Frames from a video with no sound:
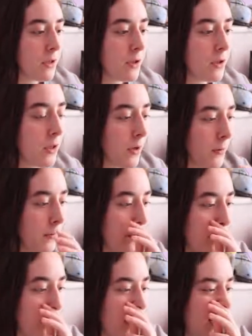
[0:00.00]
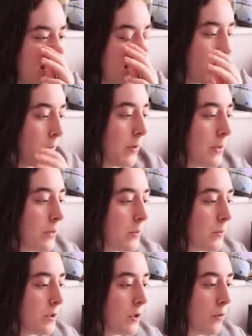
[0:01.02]
So, I'm going to
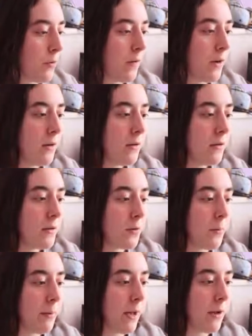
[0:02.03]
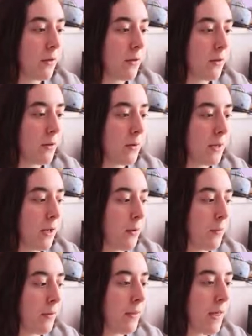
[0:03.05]
switch over so Paolo can
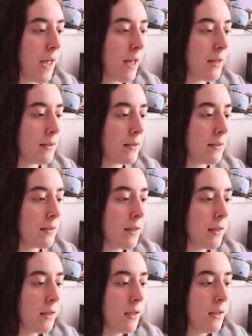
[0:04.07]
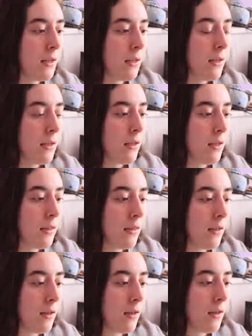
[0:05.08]
help with that.
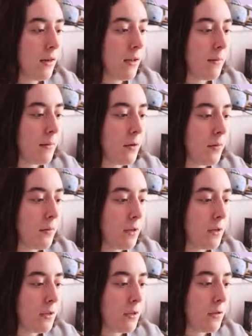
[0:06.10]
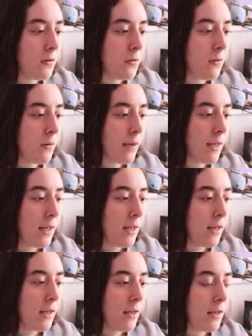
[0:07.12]
And then I'm going to go
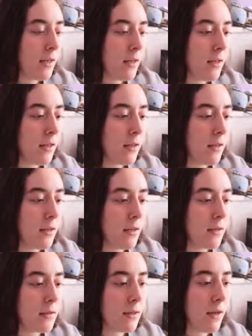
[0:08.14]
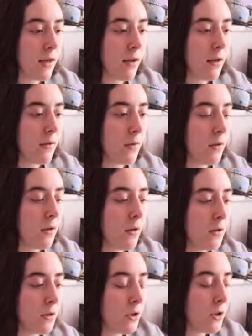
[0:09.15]
ahead and have
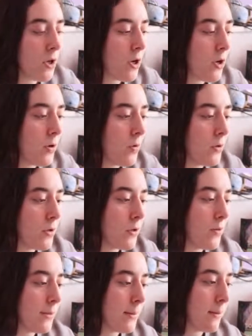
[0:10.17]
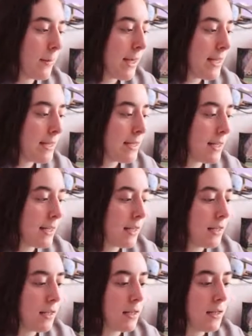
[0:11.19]
Snow do some painting.